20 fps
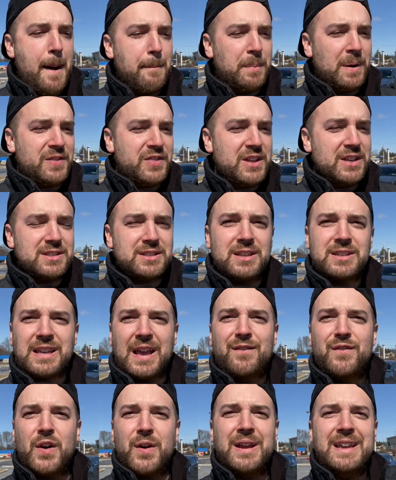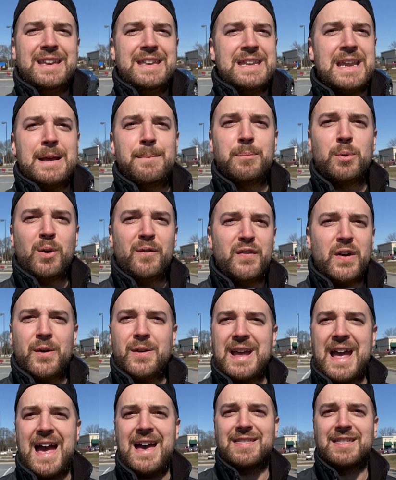but this is a very nimble,
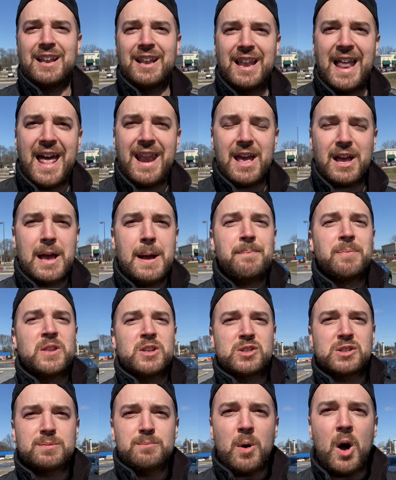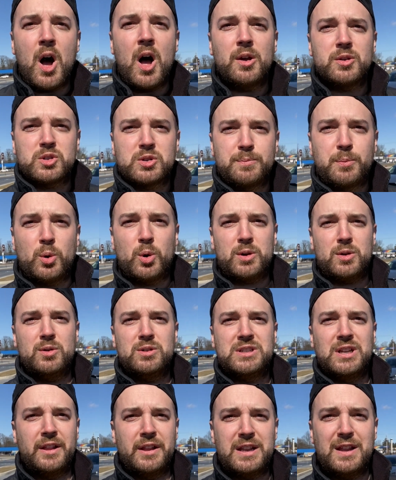very athletic, small sport
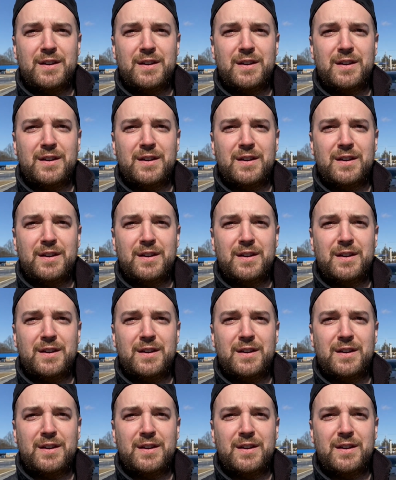utility